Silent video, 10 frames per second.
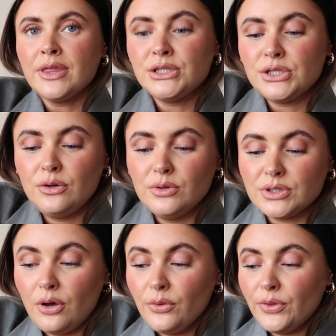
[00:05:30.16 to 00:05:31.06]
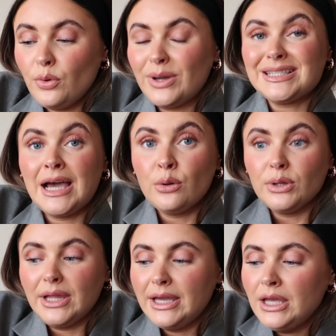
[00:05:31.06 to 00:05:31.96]
thing to know is, although it's
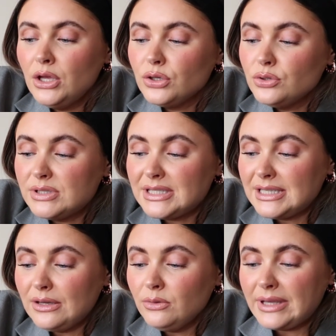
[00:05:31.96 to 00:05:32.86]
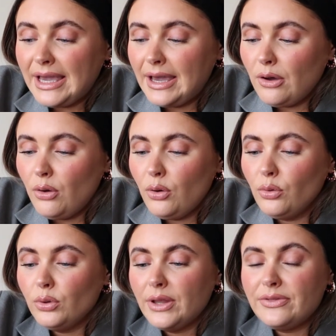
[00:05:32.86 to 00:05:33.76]
outlet, you still get
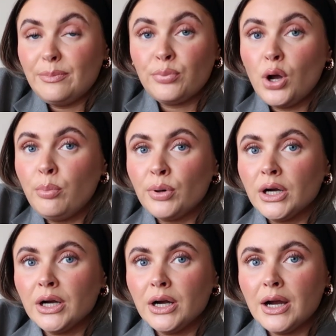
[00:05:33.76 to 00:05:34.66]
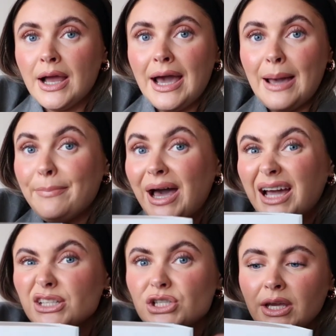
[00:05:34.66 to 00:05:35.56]
all the proper
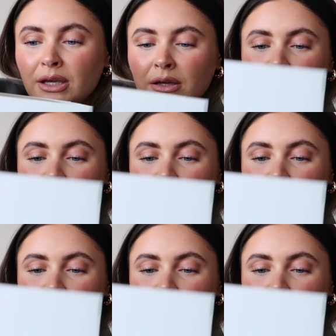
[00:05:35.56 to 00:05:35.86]
packaging,